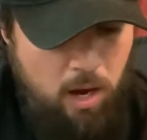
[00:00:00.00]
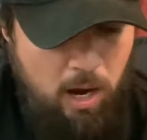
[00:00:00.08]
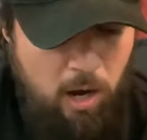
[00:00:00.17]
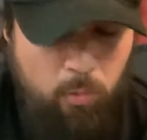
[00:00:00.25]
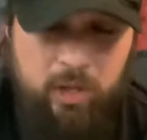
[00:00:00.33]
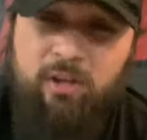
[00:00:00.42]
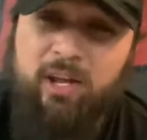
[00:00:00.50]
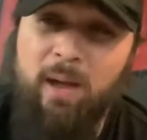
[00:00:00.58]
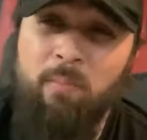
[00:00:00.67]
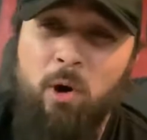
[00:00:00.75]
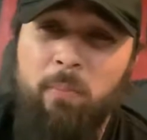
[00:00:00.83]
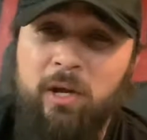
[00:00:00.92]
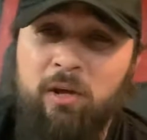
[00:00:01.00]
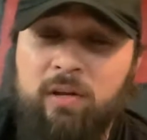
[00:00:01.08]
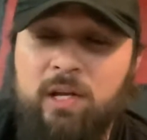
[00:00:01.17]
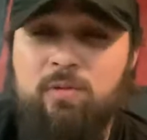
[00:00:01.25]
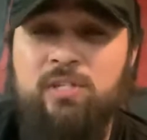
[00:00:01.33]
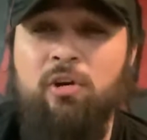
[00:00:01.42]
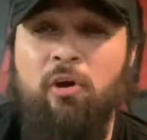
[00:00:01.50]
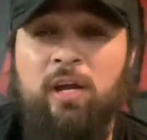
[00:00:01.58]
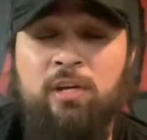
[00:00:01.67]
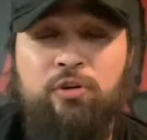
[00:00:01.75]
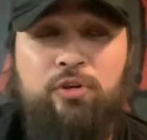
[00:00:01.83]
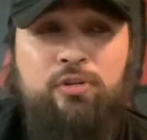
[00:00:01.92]
We look at mobility. We start
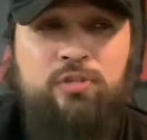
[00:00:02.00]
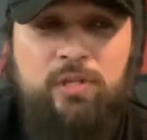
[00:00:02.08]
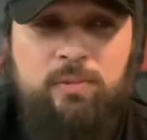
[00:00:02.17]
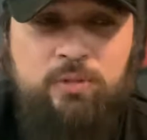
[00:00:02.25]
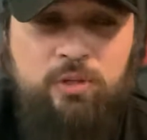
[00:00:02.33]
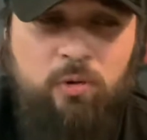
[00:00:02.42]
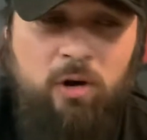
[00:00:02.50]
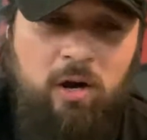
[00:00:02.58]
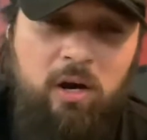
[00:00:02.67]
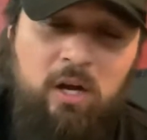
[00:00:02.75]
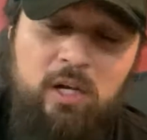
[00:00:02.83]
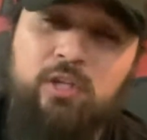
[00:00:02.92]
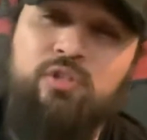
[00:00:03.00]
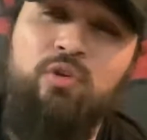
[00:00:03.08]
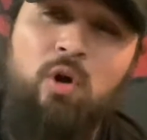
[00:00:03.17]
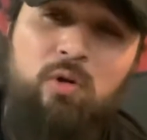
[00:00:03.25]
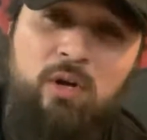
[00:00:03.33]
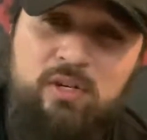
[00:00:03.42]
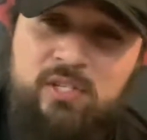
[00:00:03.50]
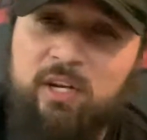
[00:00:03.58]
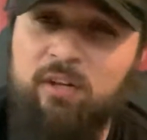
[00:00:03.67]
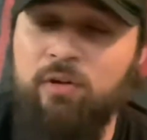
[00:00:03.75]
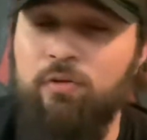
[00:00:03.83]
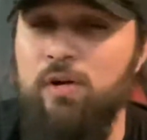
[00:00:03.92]
introducing them to our controlled
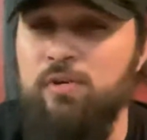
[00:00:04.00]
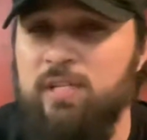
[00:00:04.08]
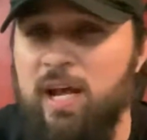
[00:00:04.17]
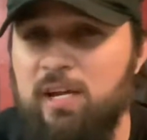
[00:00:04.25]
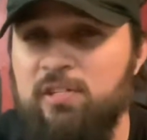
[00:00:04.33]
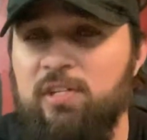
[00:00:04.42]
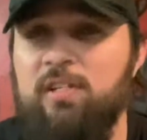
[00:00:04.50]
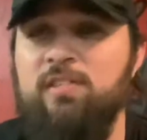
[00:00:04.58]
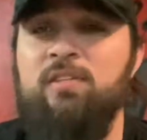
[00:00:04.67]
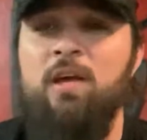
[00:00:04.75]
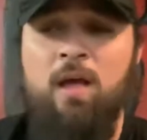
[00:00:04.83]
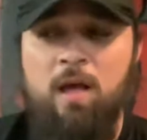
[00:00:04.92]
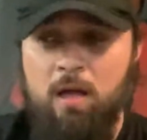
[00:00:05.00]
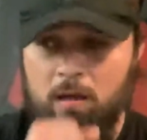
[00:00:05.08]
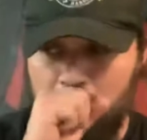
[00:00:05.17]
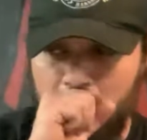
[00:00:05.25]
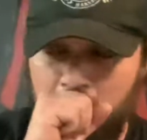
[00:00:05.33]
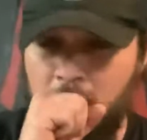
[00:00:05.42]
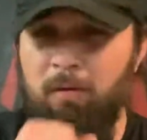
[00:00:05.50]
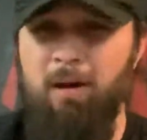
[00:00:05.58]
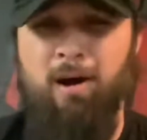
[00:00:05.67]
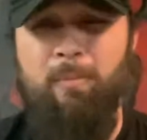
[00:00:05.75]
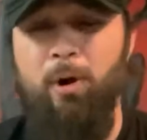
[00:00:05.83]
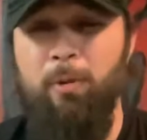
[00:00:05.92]
articular rotations,
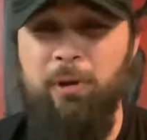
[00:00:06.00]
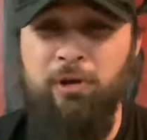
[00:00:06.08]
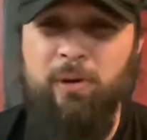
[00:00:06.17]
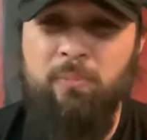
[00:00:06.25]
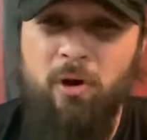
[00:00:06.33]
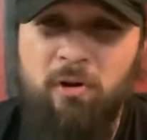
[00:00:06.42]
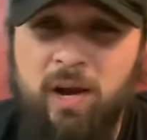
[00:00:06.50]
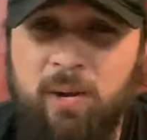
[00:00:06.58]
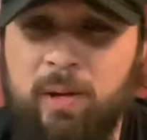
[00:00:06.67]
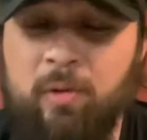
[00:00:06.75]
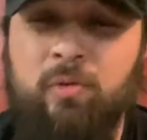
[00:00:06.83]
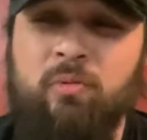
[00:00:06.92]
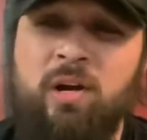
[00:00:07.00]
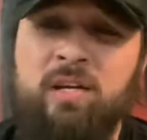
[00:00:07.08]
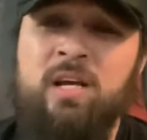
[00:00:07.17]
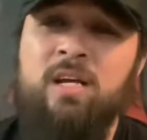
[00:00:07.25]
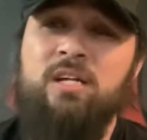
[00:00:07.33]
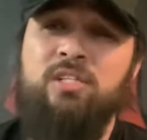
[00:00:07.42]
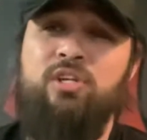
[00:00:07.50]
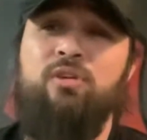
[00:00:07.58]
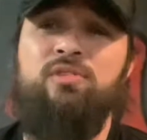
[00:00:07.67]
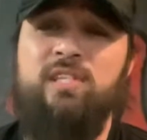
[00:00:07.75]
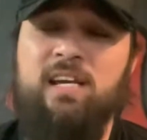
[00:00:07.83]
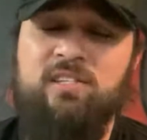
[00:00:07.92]
our mobility program that we run
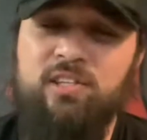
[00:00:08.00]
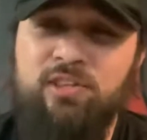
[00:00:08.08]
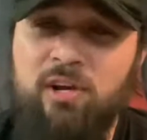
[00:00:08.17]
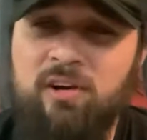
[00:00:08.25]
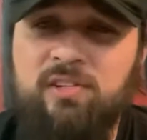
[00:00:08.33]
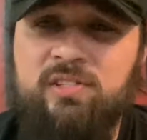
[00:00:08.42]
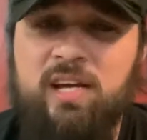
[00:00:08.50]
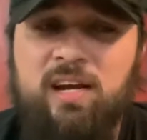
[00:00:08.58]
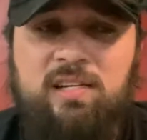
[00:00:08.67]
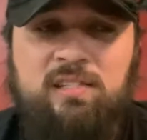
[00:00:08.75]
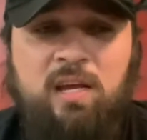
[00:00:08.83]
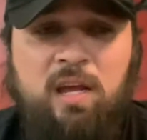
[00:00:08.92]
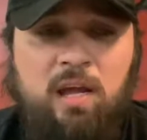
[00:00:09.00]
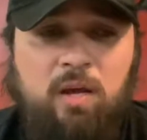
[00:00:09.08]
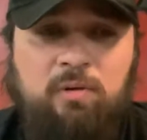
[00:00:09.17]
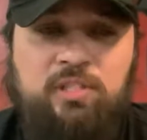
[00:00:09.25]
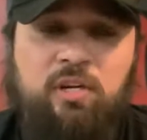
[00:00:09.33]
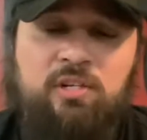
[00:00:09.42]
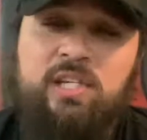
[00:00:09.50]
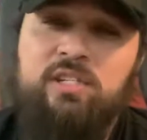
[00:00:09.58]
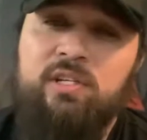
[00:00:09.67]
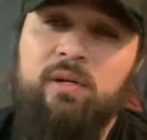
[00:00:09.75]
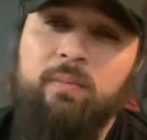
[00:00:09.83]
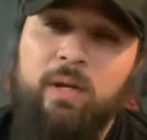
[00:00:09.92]
Tuesdays and Thursdays. We start
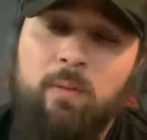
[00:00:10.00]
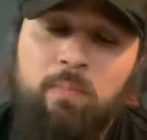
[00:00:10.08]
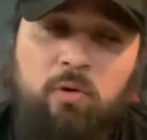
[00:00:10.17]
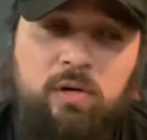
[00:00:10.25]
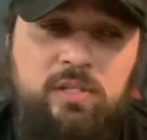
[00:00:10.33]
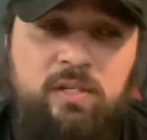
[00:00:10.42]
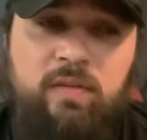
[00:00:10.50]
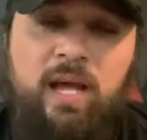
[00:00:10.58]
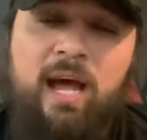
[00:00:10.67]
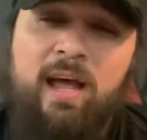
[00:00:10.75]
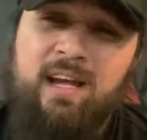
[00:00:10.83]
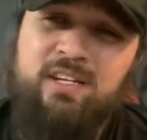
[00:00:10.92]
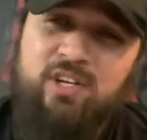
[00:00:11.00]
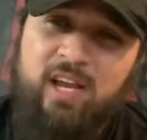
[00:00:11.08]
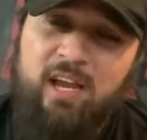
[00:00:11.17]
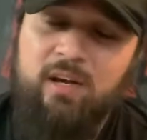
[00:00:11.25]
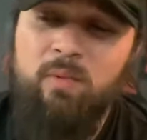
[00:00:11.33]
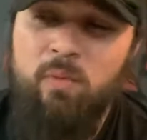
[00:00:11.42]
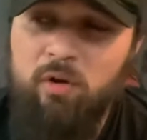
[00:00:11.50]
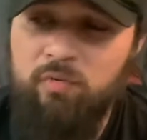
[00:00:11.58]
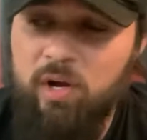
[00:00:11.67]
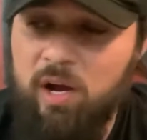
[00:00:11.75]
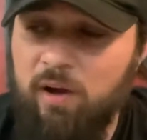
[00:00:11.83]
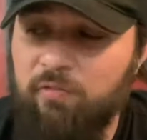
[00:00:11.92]
teaching them the importance of that, educating them on
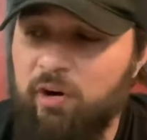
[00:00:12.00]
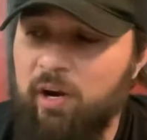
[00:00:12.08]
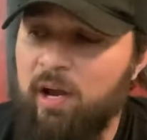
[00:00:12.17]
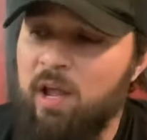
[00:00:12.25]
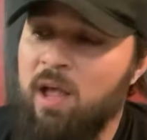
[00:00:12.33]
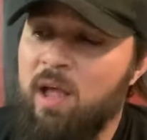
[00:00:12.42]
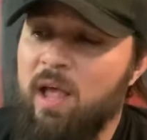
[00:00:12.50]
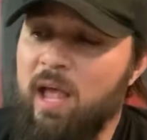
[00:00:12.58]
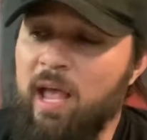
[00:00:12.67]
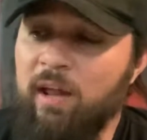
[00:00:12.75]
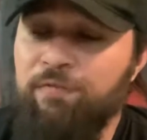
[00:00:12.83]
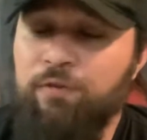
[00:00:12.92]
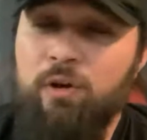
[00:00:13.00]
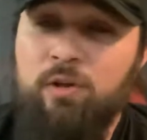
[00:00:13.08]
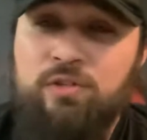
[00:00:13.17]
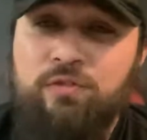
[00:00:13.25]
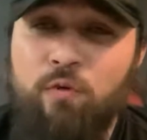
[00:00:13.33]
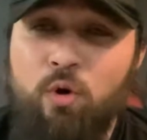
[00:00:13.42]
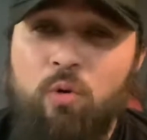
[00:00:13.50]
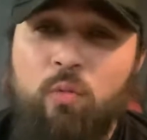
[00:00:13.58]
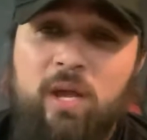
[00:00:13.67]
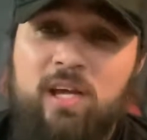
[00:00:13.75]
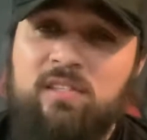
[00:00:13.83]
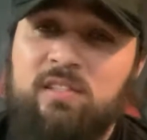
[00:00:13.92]
recovery. And for those 4
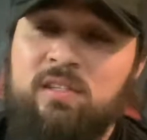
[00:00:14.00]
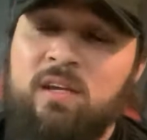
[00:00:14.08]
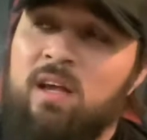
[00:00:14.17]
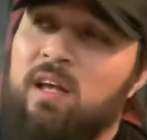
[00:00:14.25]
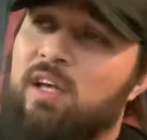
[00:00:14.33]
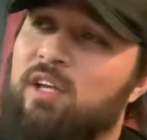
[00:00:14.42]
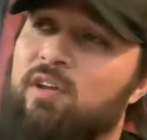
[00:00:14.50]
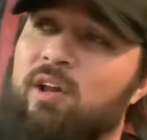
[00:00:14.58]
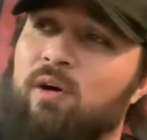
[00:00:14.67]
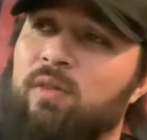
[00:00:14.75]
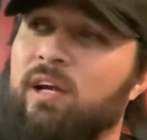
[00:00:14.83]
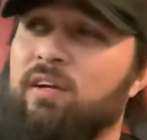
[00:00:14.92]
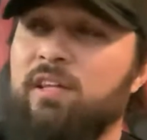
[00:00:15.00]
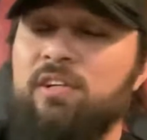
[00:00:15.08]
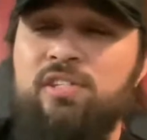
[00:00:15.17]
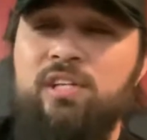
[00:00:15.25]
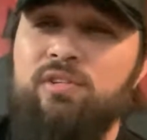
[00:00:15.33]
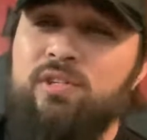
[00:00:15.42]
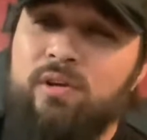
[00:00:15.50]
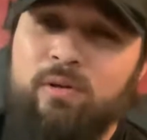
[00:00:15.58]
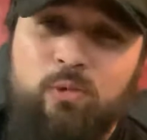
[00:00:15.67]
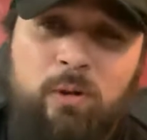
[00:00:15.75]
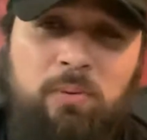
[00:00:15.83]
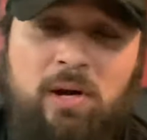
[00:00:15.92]
weeks, you know, they're still
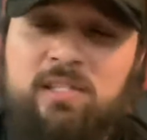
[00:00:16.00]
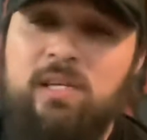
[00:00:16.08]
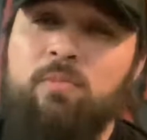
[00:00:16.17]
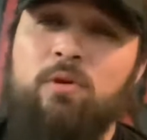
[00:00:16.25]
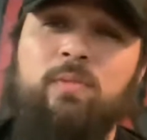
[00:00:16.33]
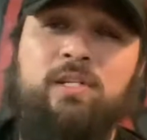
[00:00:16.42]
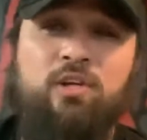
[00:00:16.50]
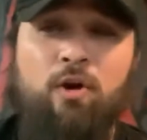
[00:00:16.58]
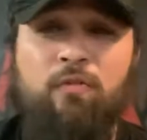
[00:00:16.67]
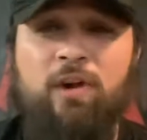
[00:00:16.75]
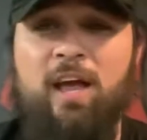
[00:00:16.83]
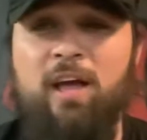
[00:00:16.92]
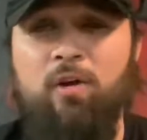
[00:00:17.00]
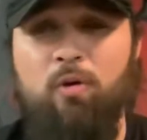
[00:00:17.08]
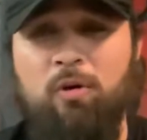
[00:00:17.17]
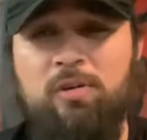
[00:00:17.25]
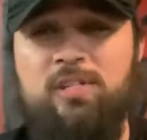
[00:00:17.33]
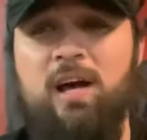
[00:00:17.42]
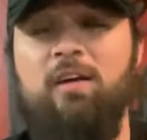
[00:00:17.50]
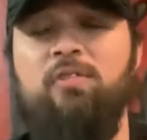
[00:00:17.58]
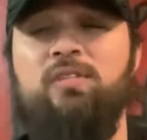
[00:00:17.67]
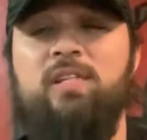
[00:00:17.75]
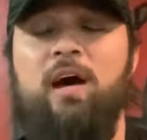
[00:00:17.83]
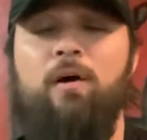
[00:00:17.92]
dealing with pressing movements, overhead,
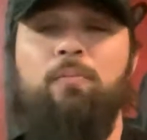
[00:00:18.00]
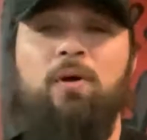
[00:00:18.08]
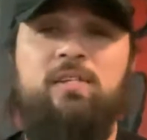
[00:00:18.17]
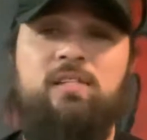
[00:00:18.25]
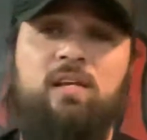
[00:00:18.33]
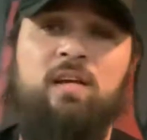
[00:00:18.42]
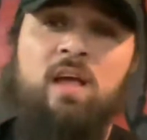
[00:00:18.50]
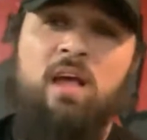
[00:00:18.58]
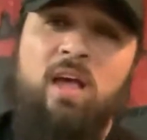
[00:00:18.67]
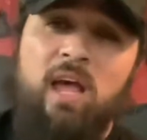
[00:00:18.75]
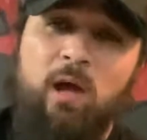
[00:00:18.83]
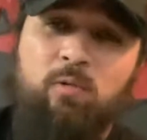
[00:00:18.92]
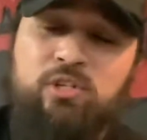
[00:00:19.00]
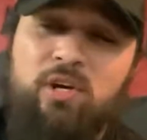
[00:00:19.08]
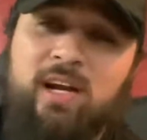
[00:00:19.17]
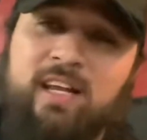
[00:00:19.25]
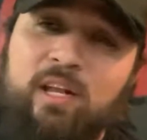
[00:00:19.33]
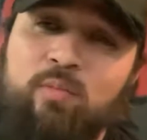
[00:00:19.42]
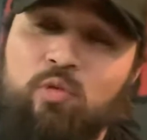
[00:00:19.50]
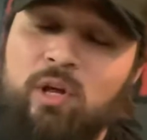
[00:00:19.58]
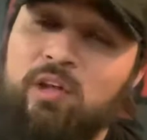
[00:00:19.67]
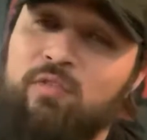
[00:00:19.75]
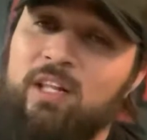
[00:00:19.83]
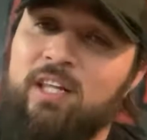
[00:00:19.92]
horizontal style pressing. And we're trying to get them
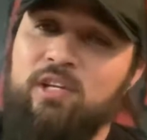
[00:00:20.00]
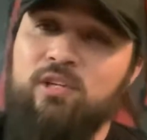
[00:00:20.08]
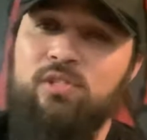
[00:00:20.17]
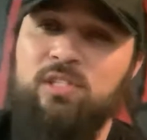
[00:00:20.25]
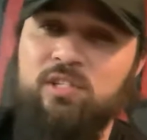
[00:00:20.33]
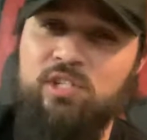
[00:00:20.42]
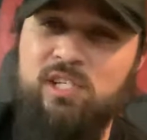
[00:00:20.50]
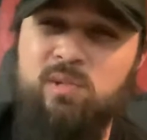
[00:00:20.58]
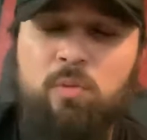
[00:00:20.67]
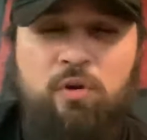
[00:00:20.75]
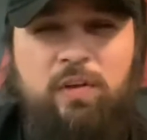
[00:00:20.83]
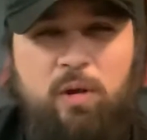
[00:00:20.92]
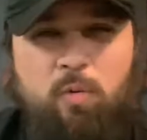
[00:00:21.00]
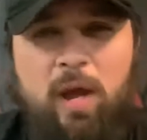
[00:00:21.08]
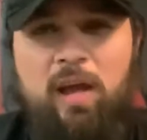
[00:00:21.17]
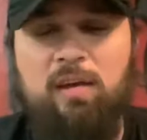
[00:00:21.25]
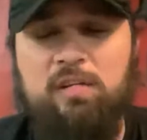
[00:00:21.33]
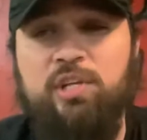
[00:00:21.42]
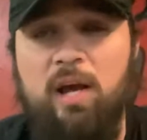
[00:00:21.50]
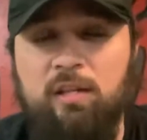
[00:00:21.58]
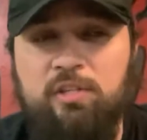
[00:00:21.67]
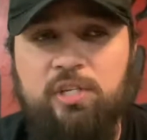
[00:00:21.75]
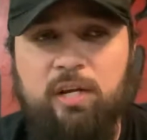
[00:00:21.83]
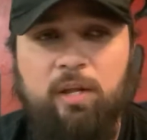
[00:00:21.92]
really, really used to just moving weight and
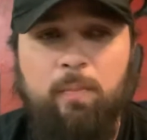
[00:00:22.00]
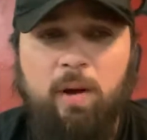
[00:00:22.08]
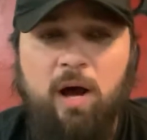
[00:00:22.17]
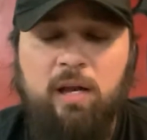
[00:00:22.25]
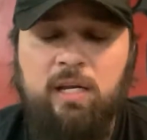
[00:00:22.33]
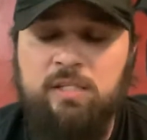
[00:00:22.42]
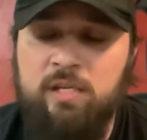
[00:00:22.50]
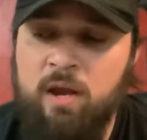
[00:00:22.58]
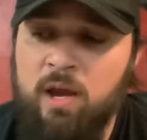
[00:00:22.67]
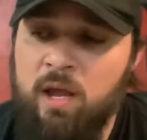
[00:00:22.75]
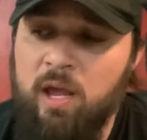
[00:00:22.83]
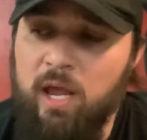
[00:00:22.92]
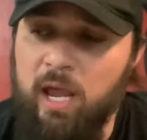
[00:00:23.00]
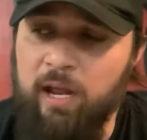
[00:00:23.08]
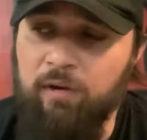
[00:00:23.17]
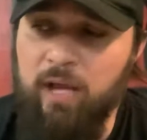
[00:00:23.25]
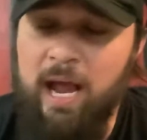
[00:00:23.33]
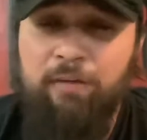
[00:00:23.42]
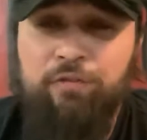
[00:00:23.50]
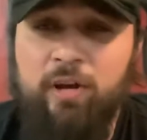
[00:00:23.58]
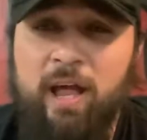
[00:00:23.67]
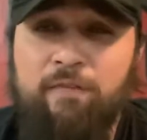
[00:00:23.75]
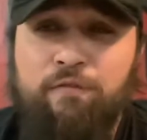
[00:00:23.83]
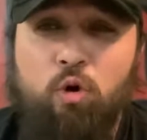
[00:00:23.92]
challenging their bodies. And after
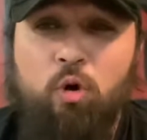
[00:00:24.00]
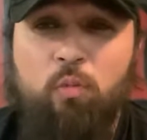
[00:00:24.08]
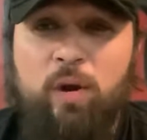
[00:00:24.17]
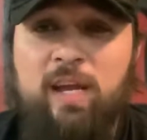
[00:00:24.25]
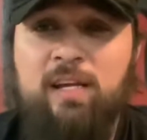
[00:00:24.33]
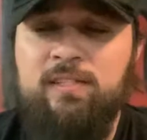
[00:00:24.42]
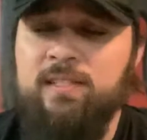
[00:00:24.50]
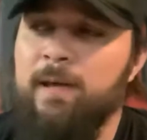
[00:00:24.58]
that 4 weeks,